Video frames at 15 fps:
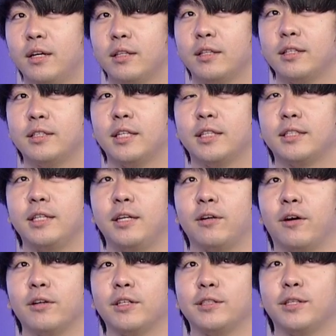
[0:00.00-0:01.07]
to 16
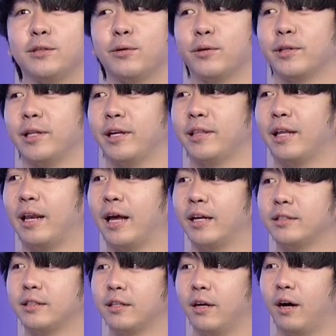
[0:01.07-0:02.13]
artists in total in the
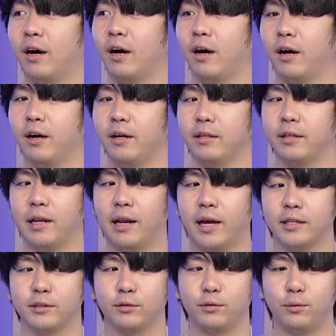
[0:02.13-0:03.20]
last uh, in the
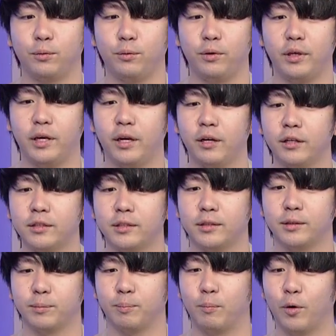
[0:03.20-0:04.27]
last two
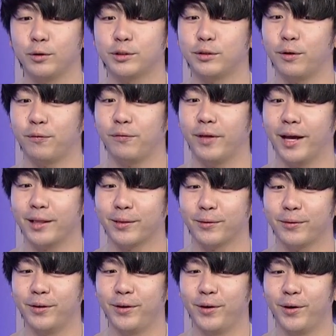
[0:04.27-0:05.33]
years. Most of that
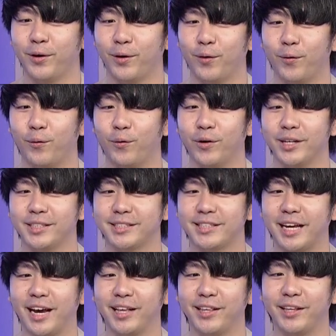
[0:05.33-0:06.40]
was
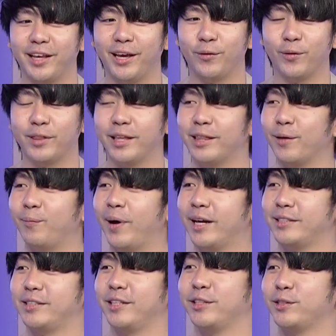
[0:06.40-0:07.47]
signed in within the
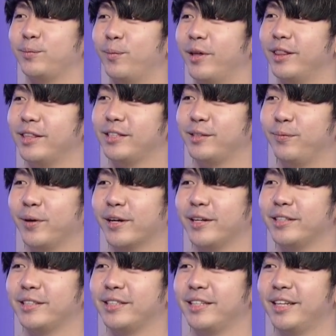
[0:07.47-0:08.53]
past six months
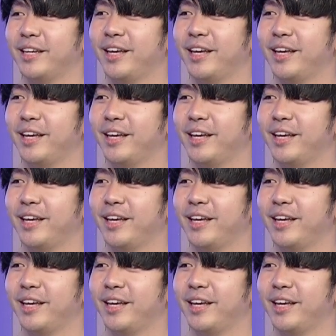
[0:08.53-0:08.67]
because